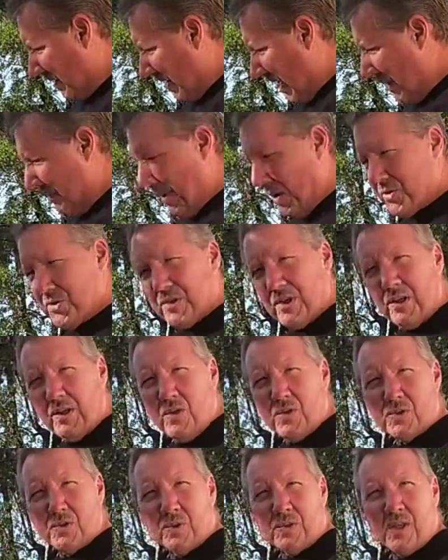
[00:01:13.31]
I mostly
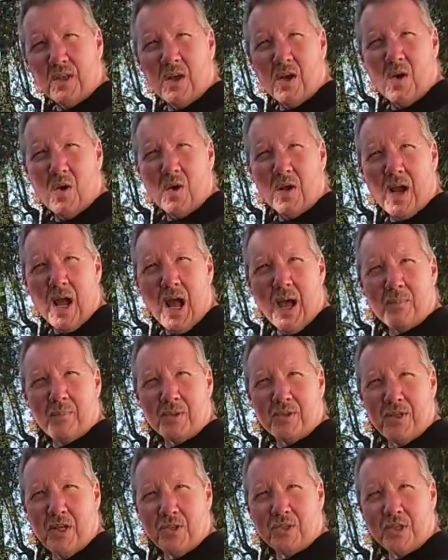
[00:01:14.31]
use what they call a
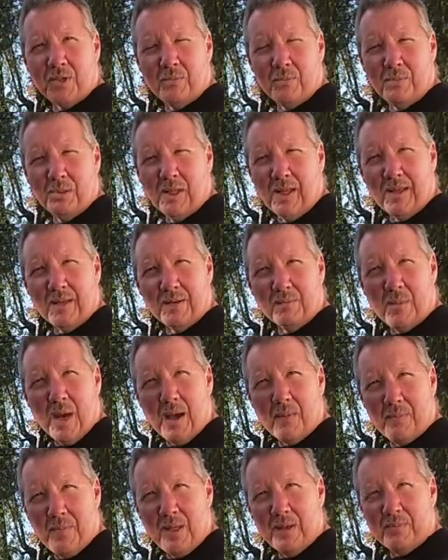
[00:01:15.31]
competition blend
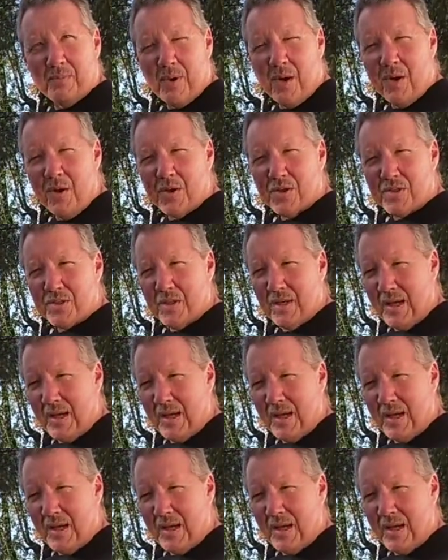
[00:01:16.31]
by Pitboss.